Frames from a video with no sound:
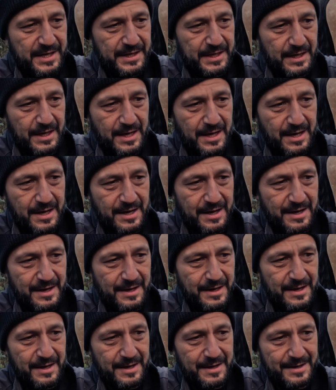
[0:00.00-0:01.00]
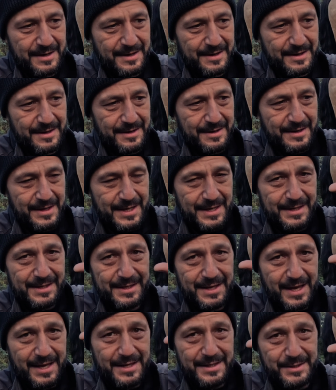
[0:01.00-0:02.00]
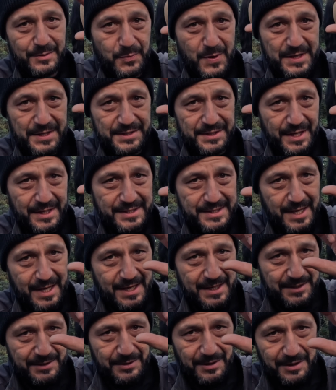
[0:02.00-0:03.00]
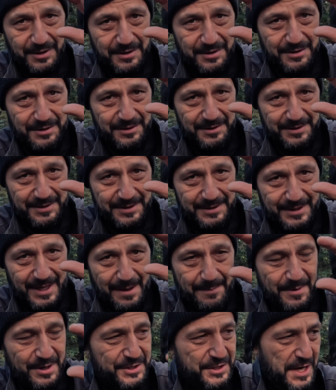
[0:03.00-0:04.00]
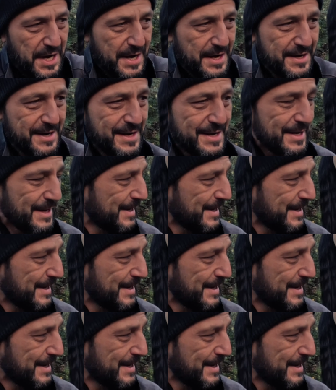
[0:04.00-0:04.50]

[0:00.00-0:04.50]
is 160, so that much higher.